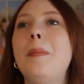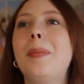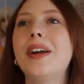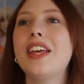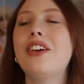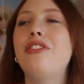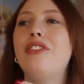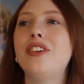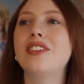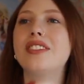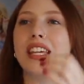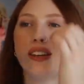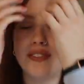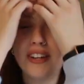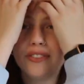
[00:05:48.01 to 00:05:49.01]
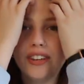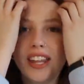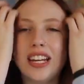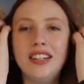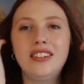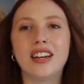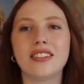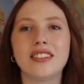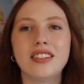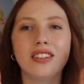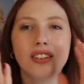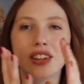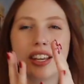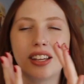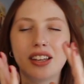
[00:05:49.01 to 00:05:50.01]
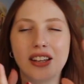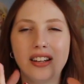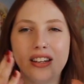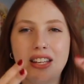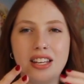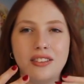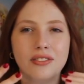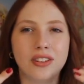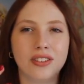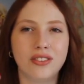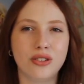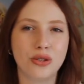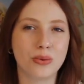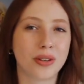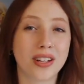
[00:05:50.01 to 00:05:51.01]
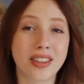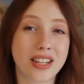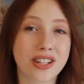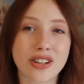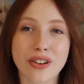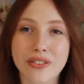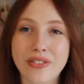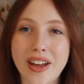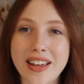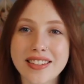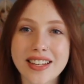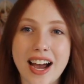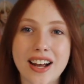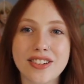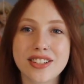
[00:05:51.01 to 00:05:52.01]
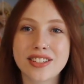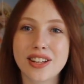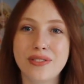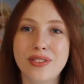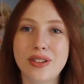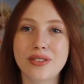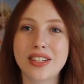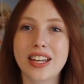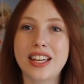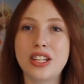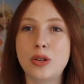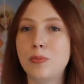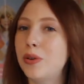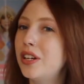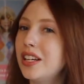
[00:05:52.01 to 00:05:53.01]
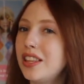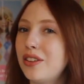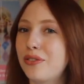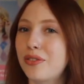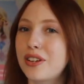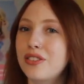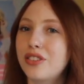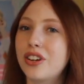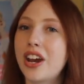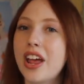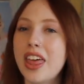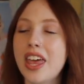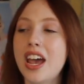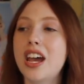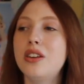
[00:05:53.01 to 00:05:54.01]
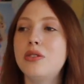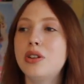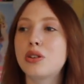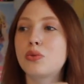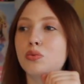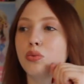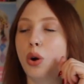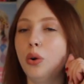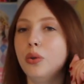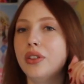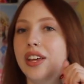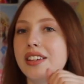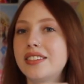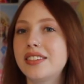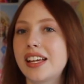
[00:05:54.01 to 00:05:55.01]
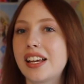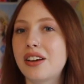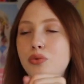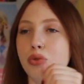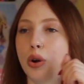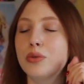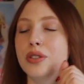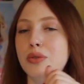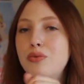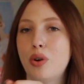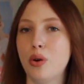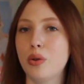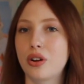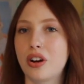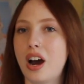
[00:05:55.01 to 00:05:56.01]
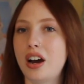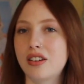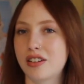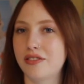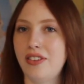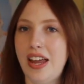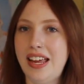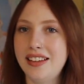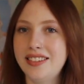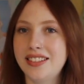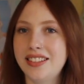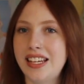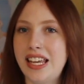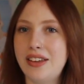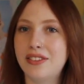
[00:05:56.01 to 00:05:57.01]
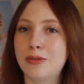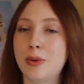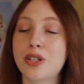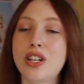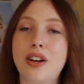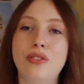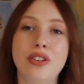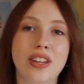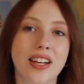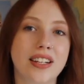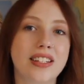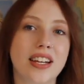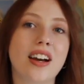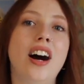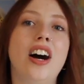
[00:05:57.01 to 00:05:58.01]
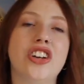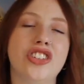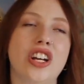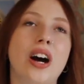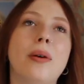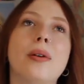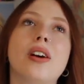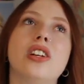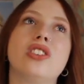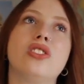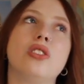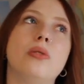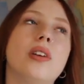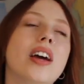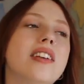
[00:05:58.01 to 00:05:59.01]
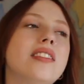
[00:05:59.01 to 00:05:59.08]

But it feels, even if it like doesn't like even do anything to your face, I just love using it. You put it in the freezer and you just roll this like frozen roller on your face, especially after you like take a hot shower. It's so nice.